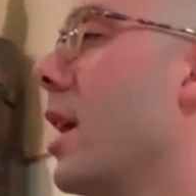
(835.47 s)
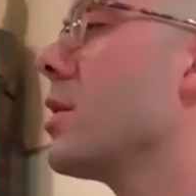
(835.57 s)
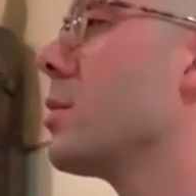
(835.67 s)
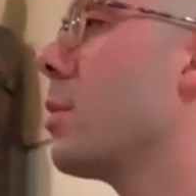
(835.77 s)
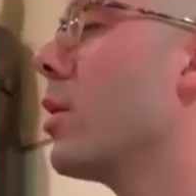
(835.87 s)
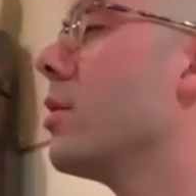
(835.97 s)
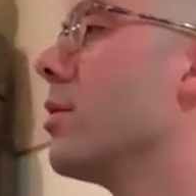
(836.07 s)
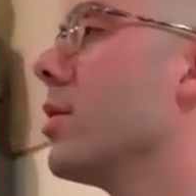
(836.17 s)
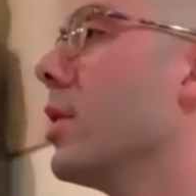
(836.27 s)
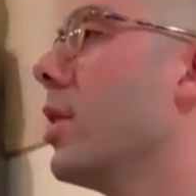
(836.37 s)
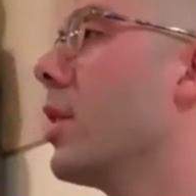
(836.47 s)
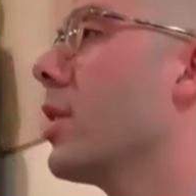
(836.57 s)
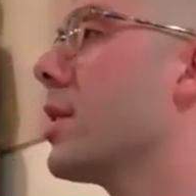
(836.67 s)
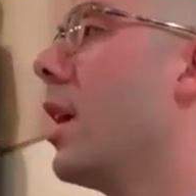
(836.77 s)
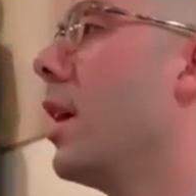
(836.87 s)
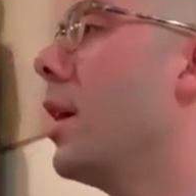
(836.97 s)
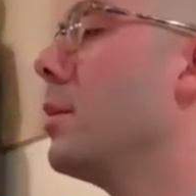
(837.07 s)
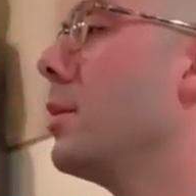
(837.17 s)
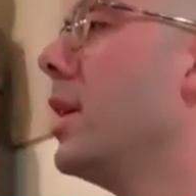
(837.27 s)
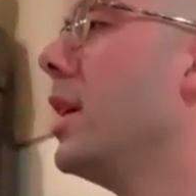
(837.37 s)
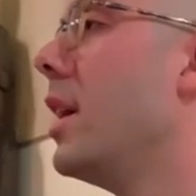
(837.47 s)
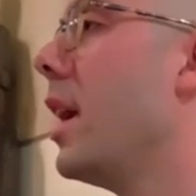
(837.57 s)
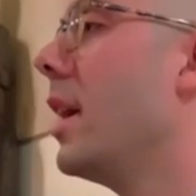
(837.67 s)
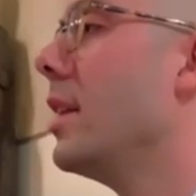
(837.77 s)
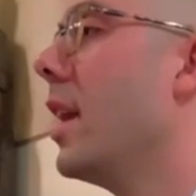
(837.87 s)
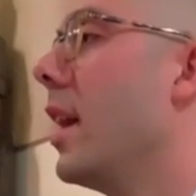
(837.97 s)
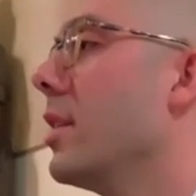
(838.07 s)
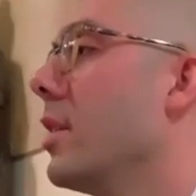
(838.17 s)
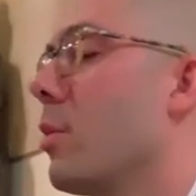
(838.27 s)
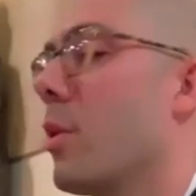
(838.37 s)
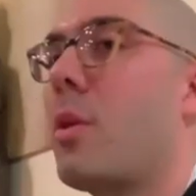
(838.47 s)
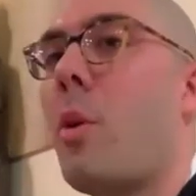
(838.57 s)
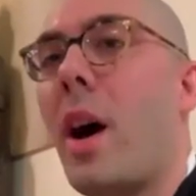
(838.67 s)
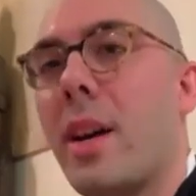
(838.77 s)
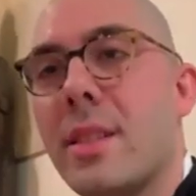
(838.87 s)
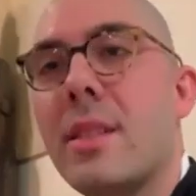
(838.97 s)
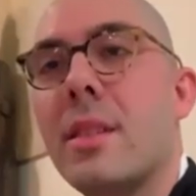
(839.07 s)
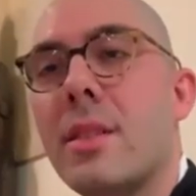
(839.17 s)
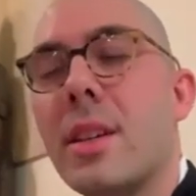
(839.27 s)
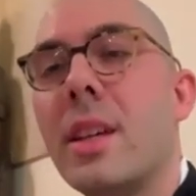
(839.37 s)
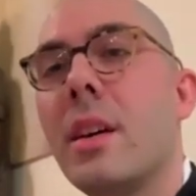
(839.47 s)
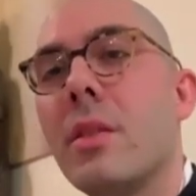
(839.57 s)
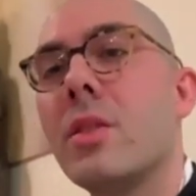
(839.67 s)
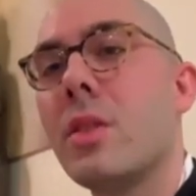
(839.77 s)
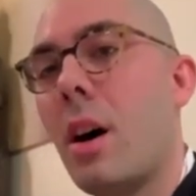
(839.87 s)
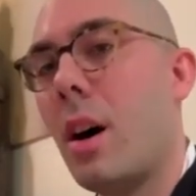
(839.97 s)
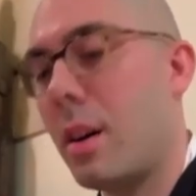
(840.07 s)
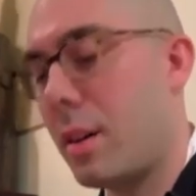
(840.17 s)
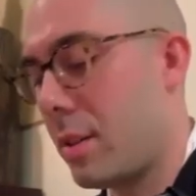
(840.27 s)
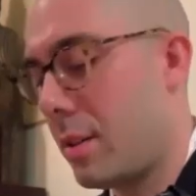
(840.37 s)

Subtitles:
not spoken for a long time. And then the request to give a talk.